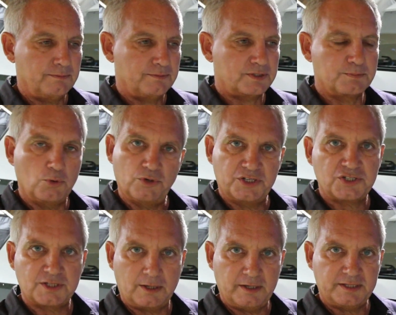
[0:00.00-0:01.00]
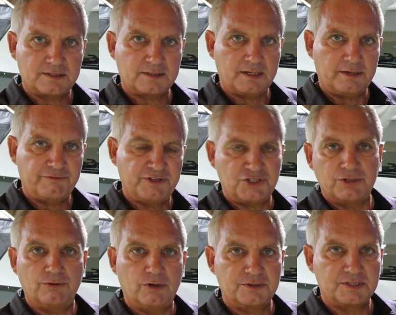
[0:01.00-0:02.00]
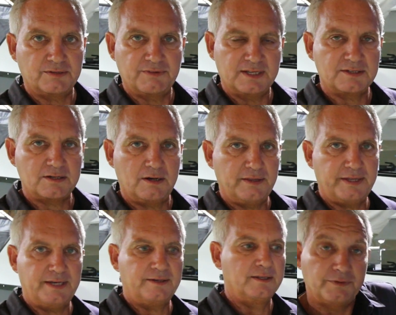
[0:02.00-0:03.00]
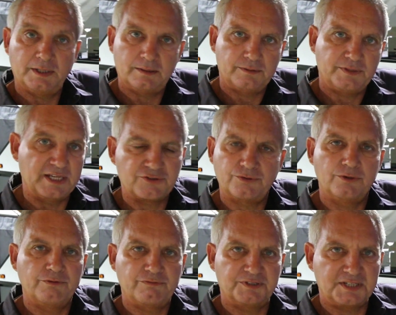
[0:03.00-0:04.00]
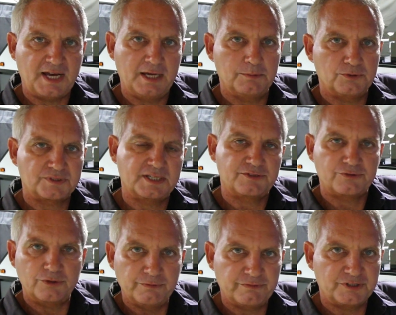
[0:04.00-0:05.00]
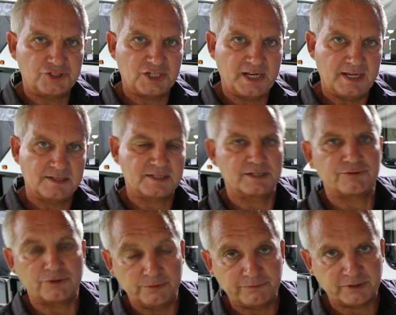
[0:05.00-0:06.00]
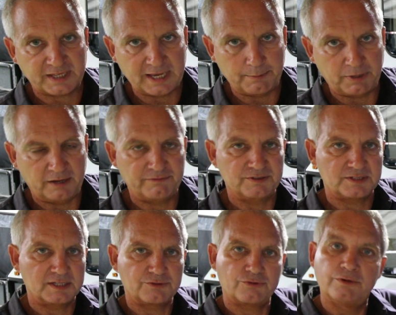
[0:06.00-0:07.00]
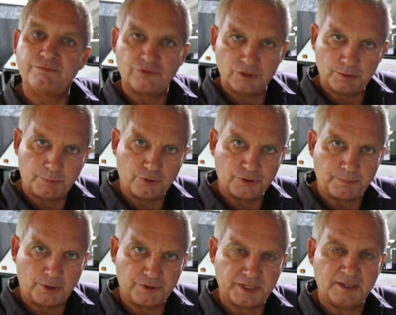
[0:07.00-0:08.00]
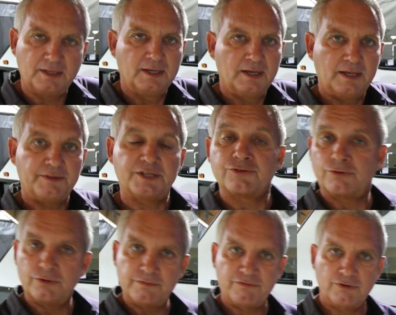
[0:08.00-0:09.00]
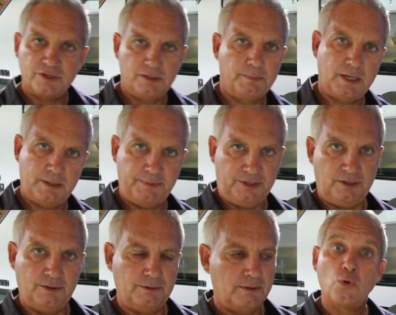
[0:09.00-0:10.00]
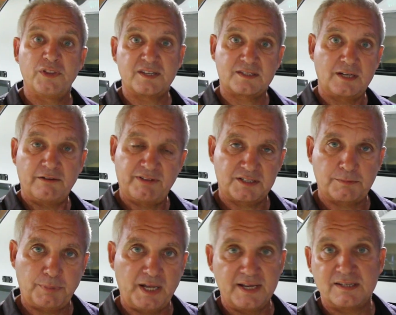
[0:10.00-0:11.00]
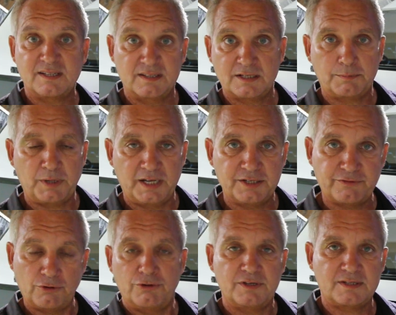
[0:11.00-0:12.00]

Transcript: smallish size fishing rods and things like that. There's room for tables, there's room for chairs, there's room for camp ovens, there's room for your porta potty, there's room for your barbecue. All this stuff has a place, and there's a place for all your